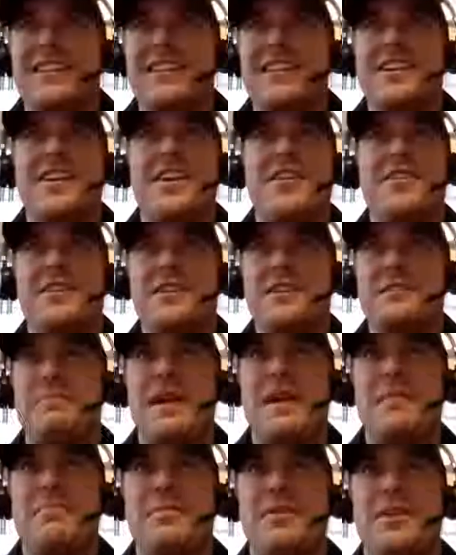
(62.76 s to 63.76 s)
Look at all these
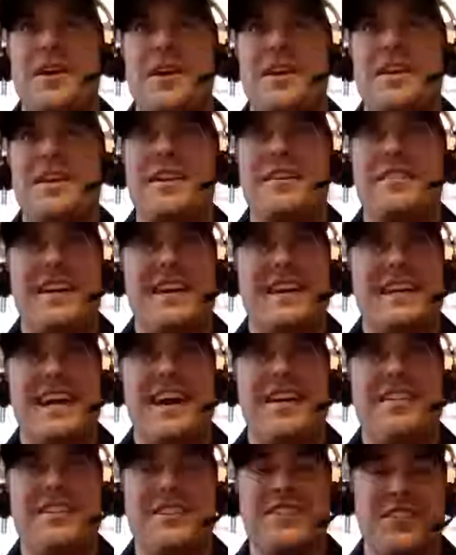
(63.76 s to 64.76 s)
people on here right
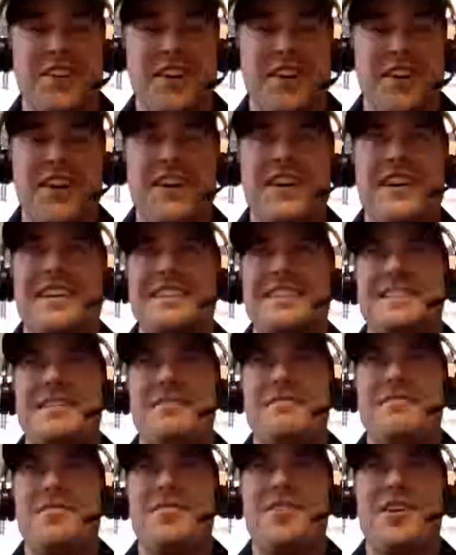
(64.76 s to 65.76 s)
now. This is
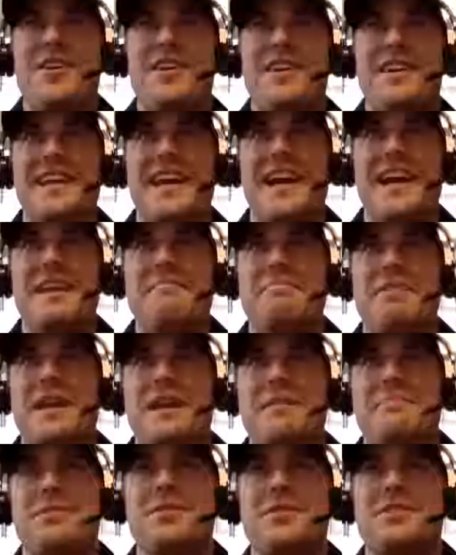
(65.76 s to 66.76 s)
awesome. 38
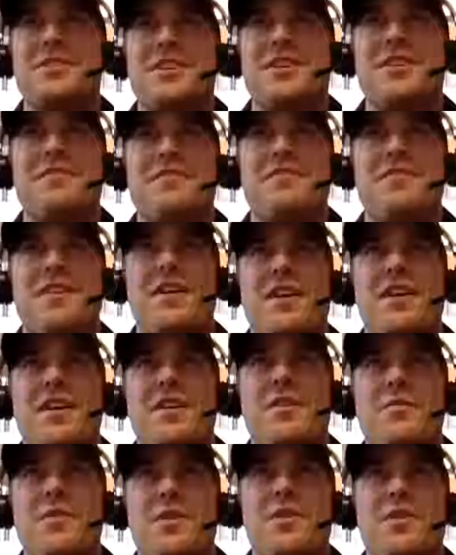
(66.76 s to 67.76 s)
people so
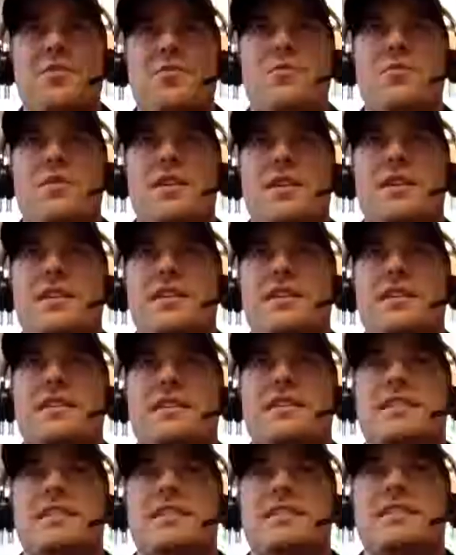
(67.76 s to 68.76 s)
far. Woo!
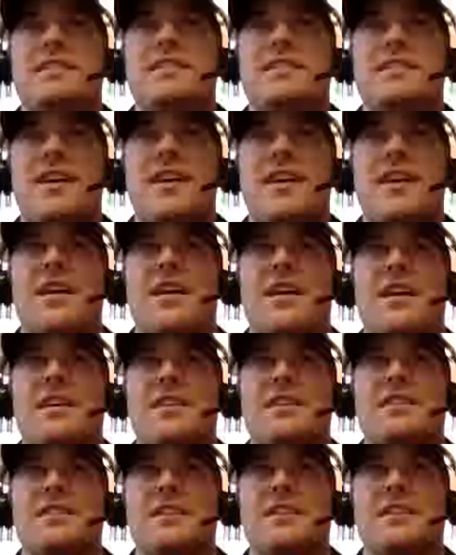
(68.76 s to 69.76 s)
This is
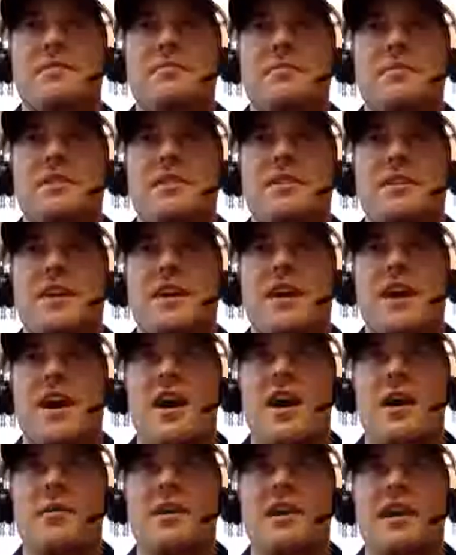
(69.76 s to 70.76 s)
awesome.
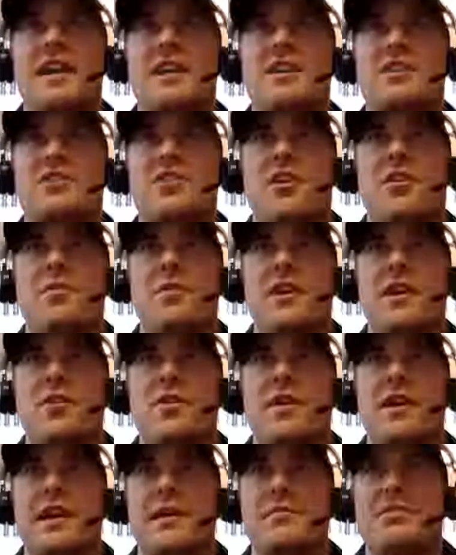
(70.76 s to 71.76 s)
All right, we're gonna get started really
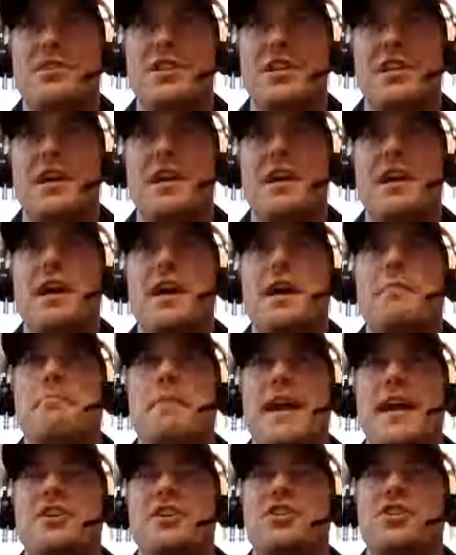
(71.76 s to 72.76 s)
quick. I'm just gonna
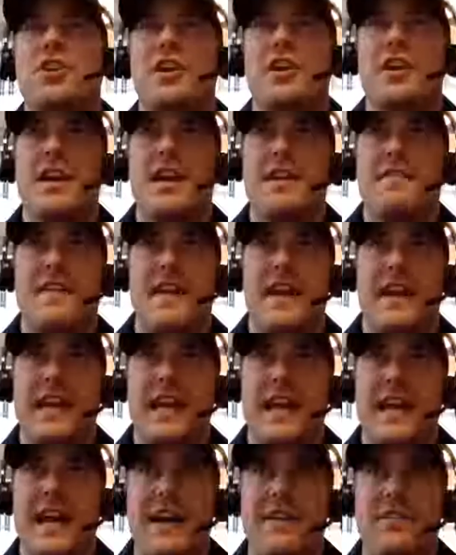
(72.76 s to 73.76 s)
make sure if it,
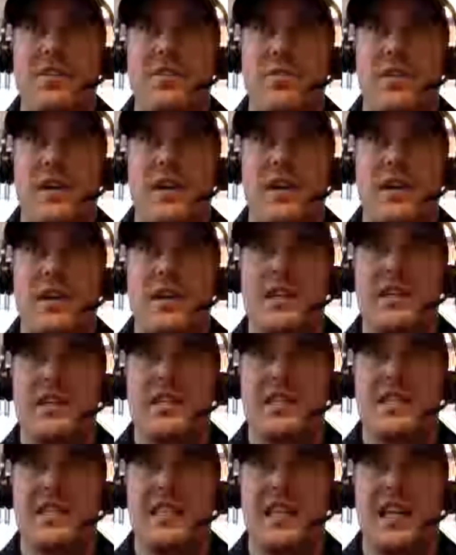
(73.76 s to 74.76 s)
can everyone
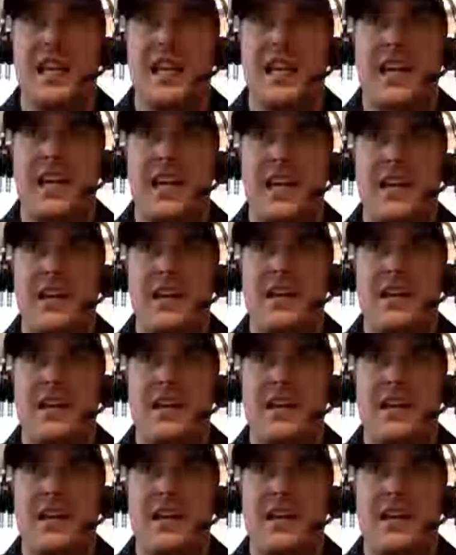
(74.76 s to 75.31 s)
see